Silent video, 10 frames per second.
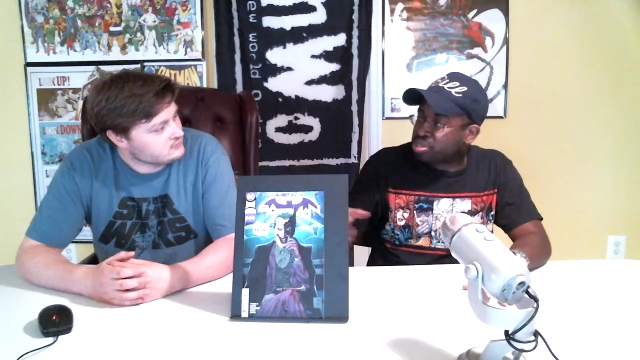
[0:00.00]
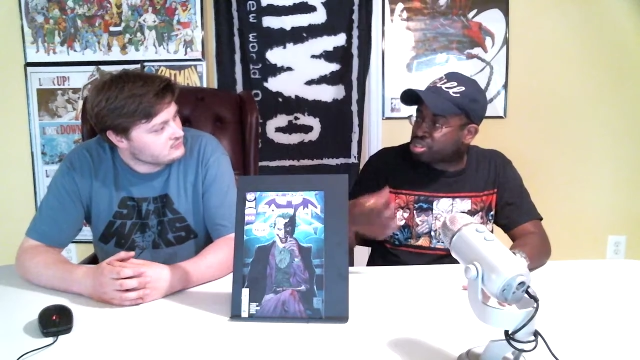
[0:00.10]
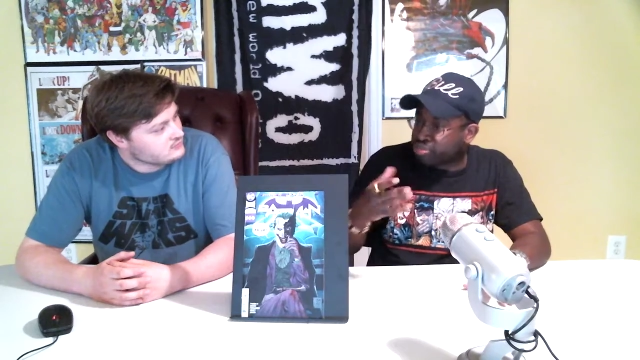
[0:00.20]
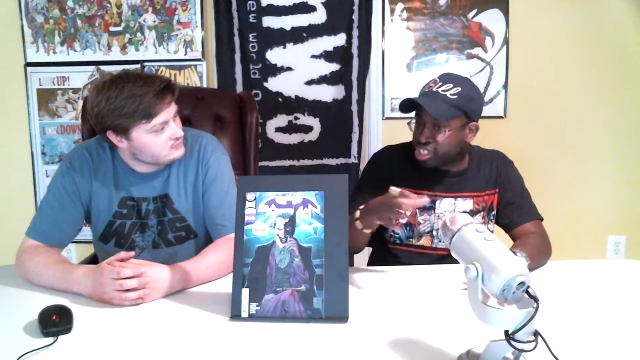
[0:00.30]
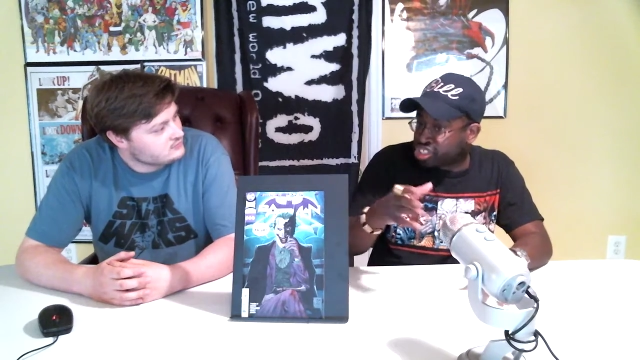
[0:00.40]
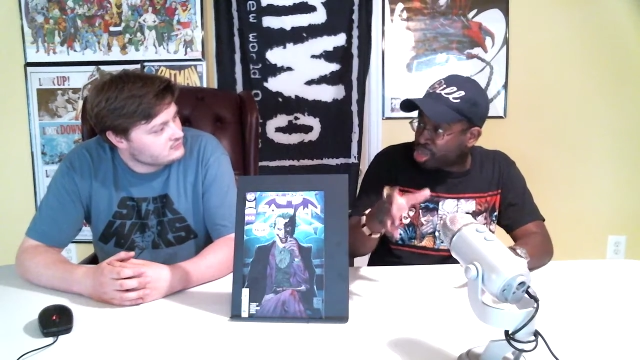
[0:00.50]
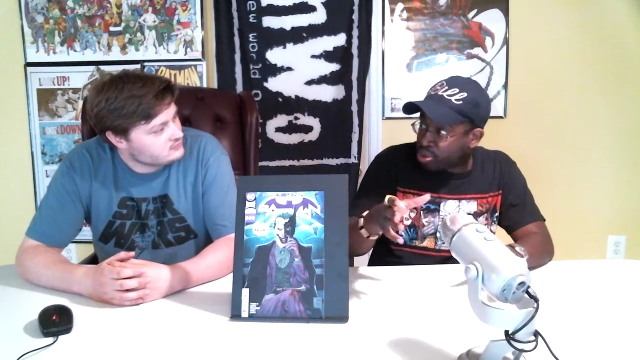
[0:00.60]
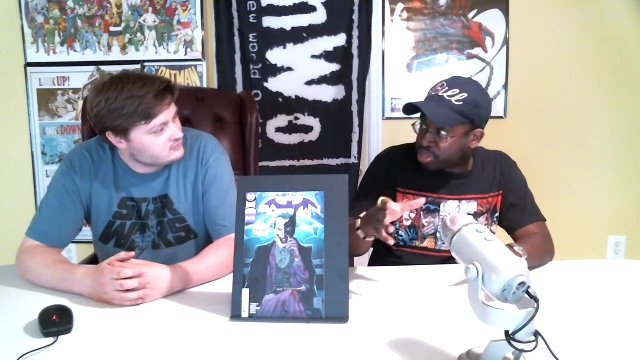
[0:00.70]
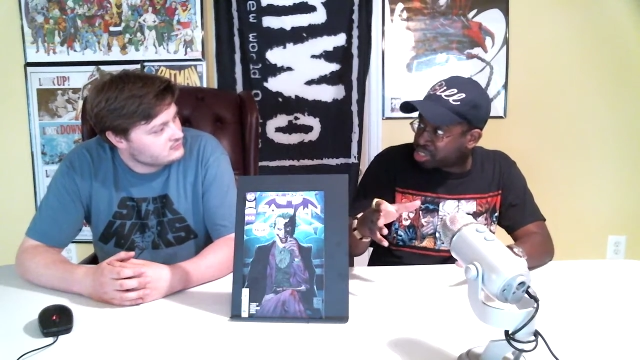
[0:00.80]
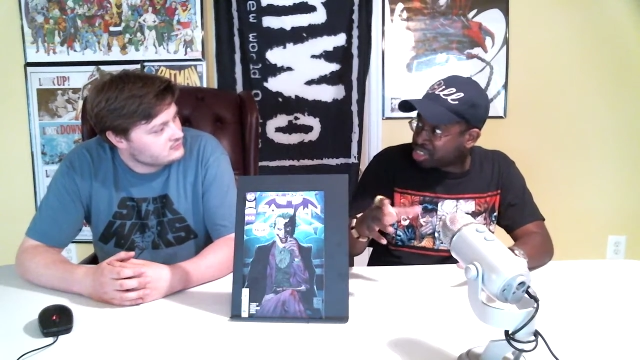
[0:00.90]
Speaker 1: three
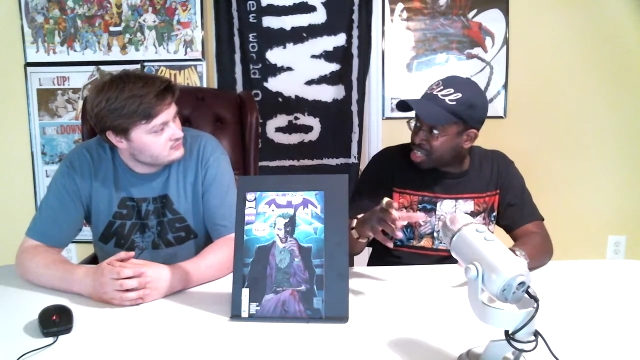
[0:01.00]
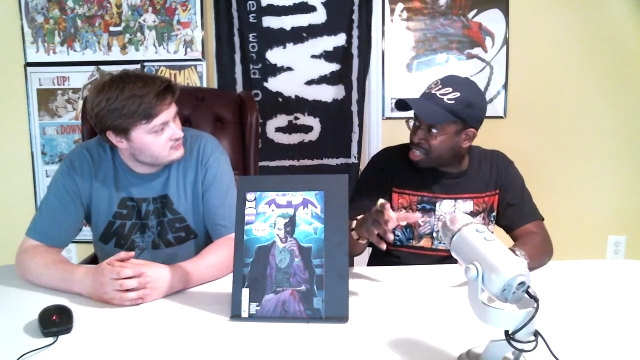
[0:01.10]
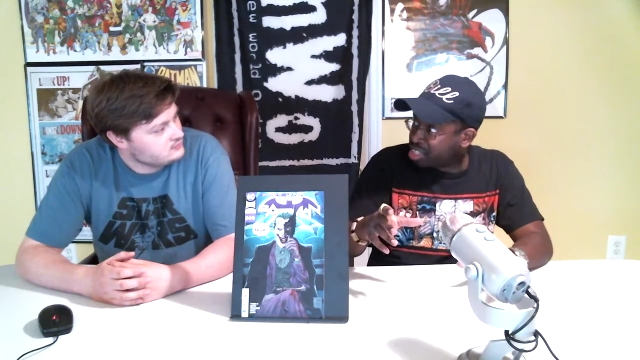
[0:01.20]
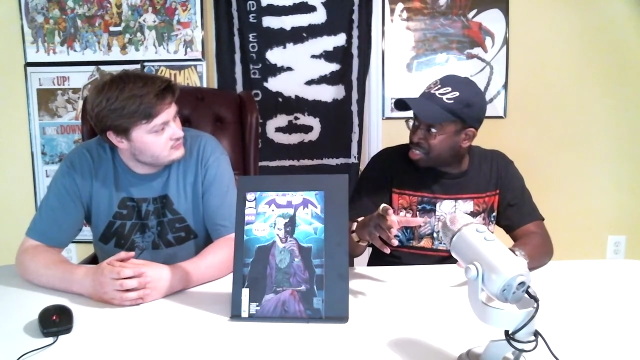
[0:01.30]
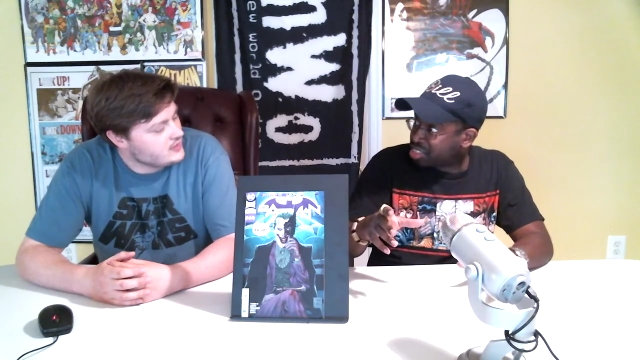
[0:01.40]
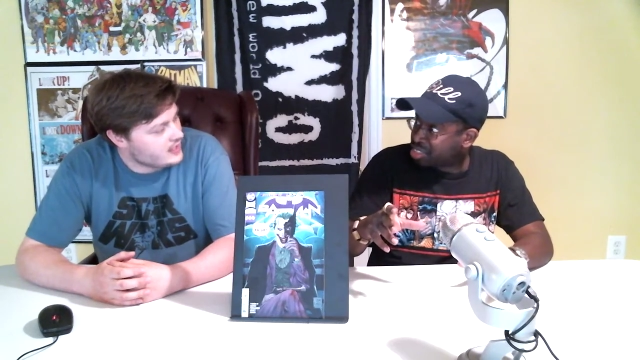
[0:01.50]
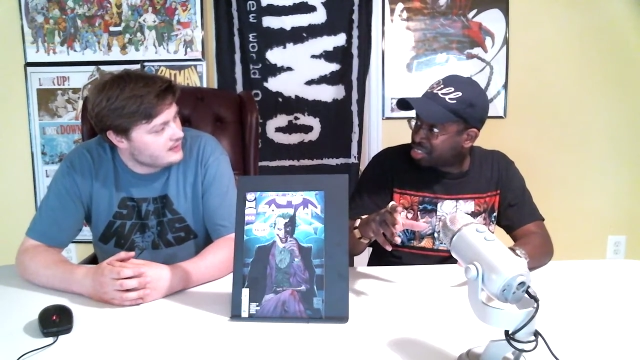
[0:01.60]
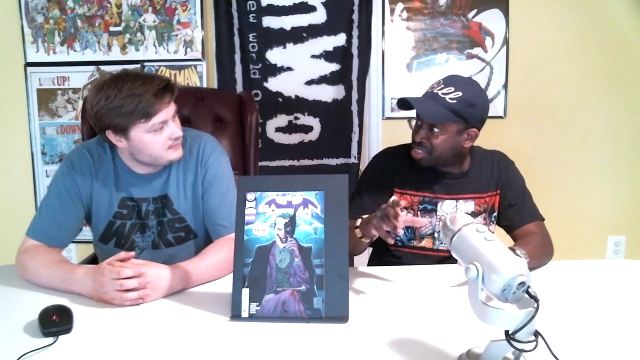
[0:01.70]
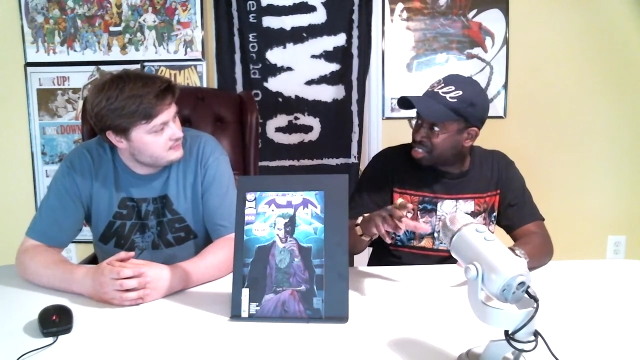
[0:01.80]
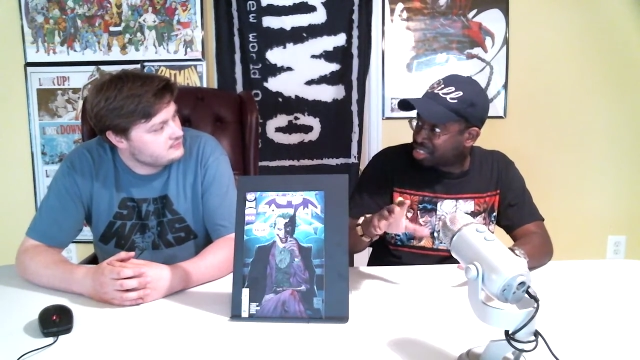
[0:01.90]
jokers thing.
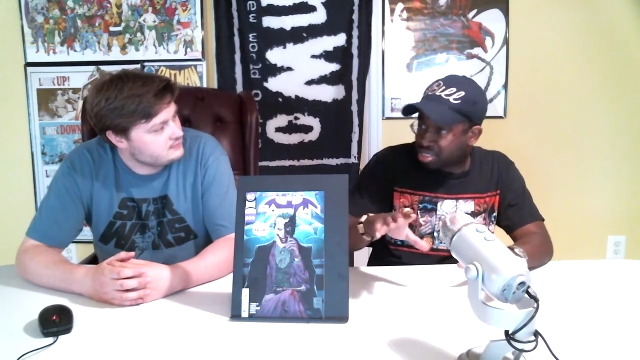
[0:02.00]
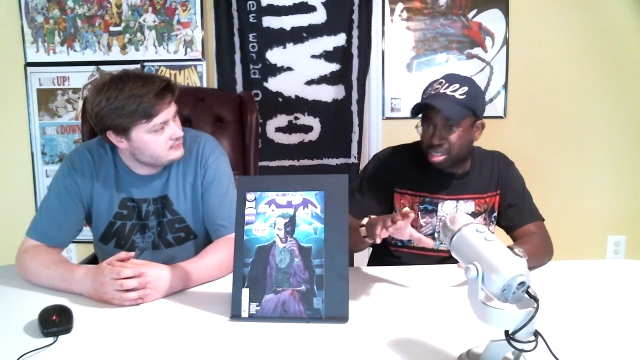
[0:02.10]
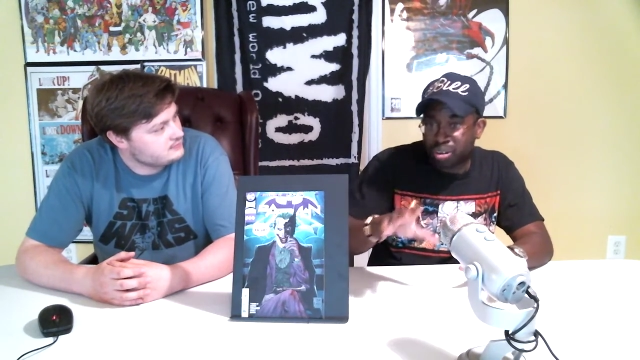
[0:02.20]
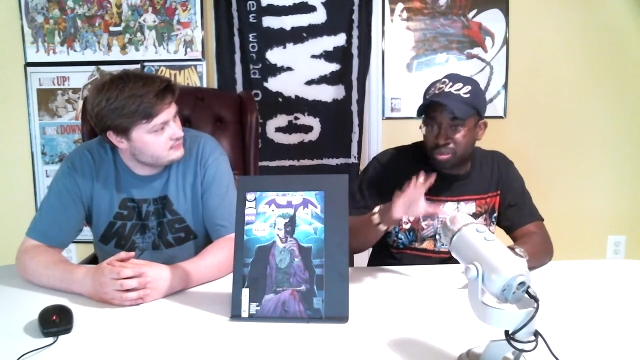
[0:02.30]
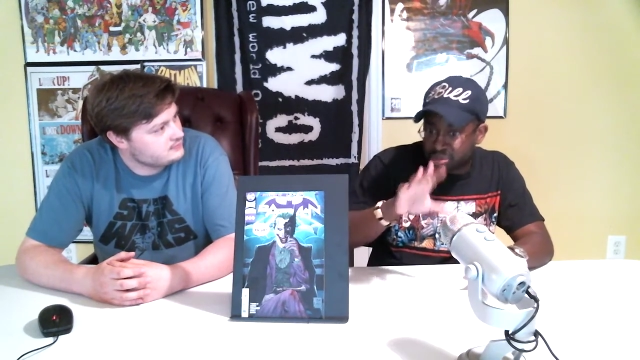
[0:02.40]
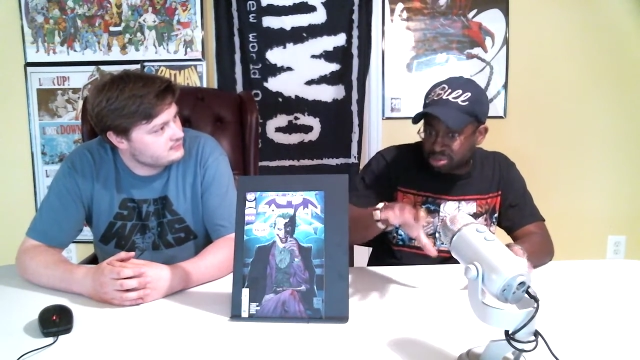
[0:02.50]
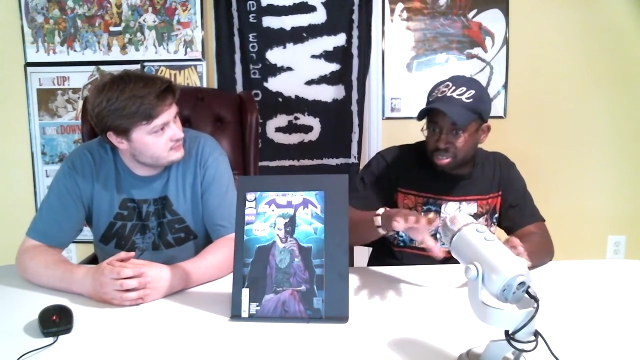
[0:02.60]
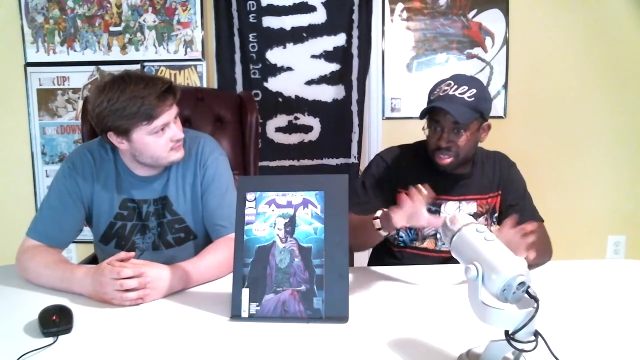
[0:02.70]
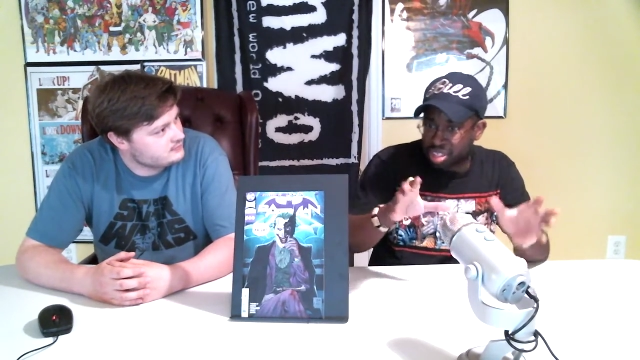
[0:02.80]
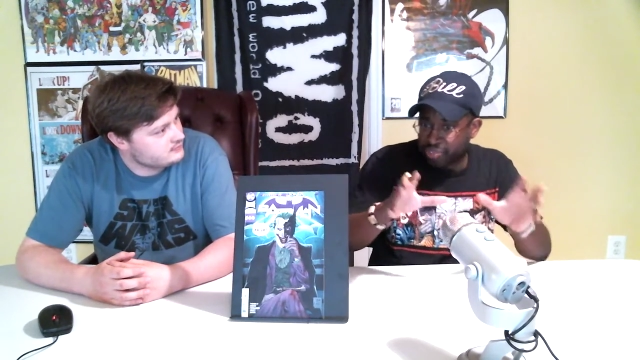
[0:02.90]
Yeah. yeah you know,
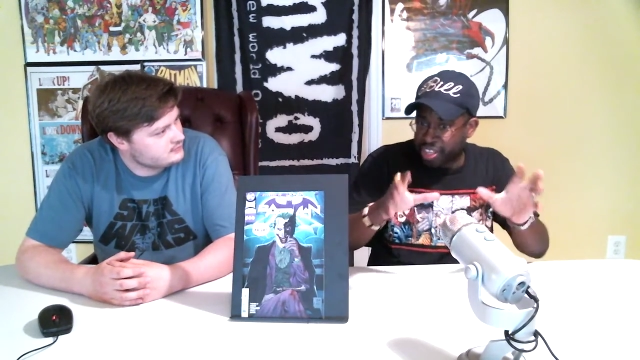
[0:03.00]
if